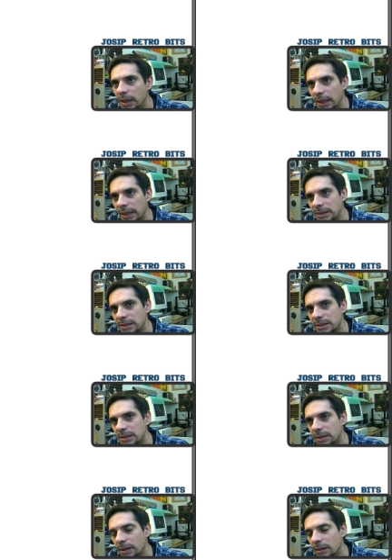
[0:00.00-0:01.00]
it's
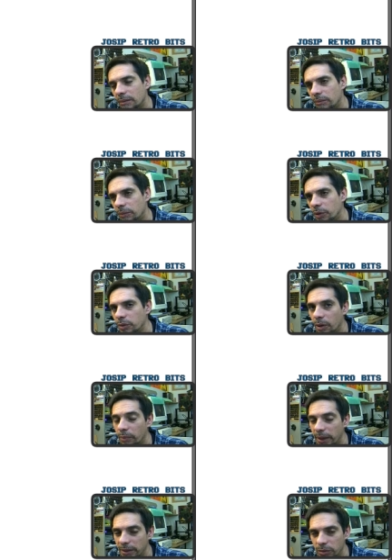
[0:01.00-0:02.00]
uh, modulo
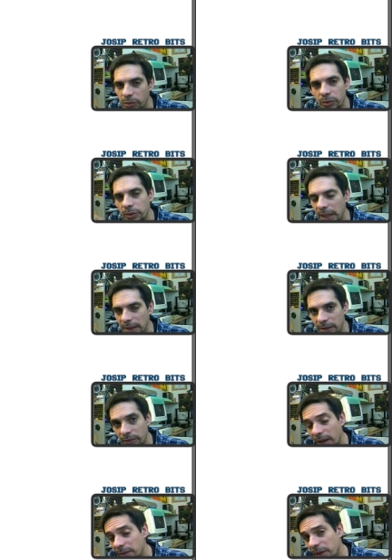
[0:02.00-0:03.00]
by 2 then
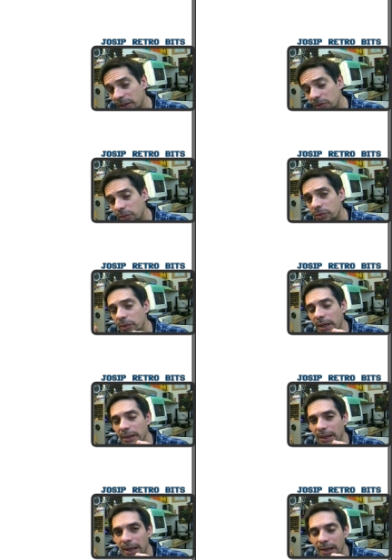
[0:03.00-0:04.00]
divide by 2 and
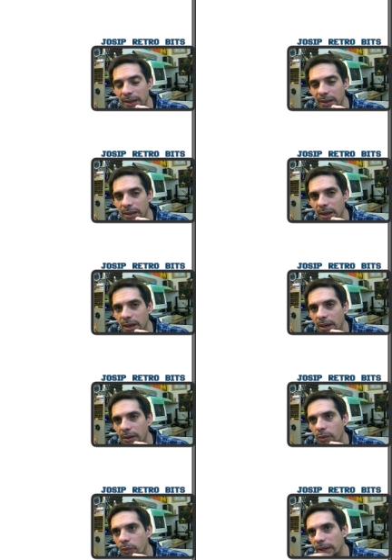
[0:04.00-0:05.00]
then uh,
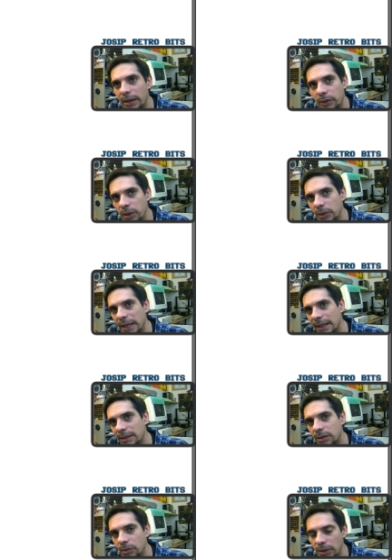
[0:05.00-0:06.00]
whatever you get
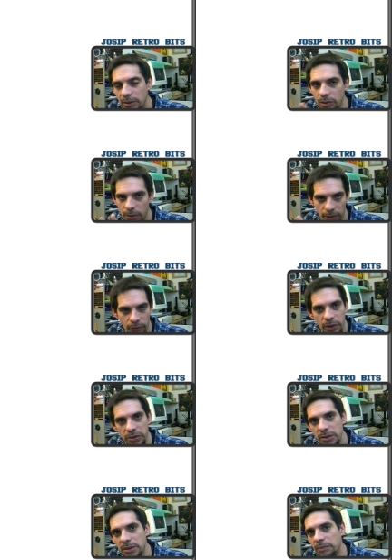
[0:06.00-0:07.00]
you need to
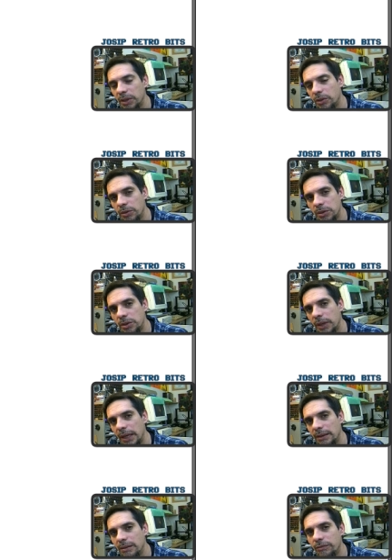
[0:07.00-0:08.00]
reverse because you
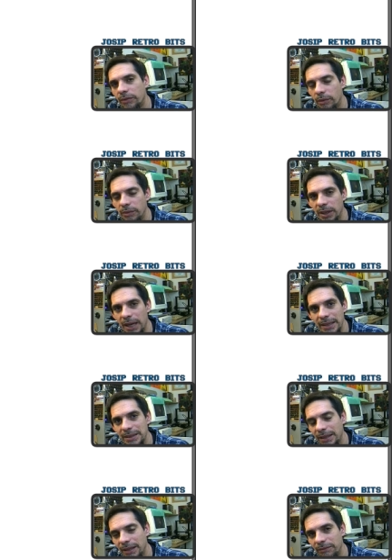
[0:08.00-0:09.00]
get from the last
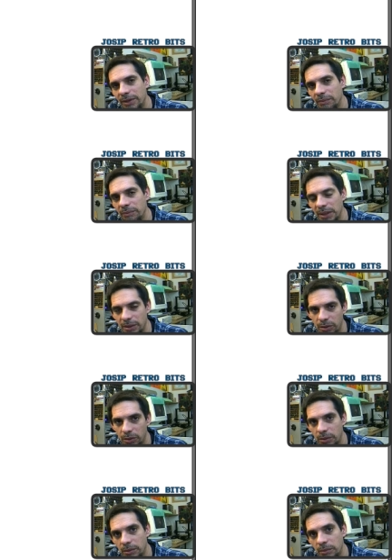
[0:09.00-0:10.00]
significant bit to
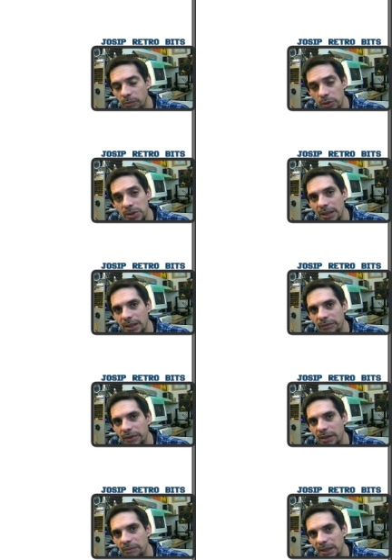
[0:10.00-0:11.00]
the most
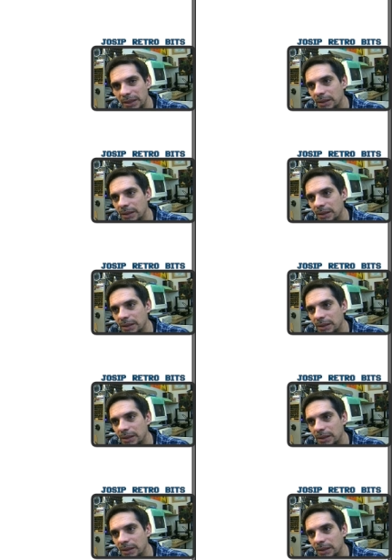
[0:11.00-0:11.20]
significant bit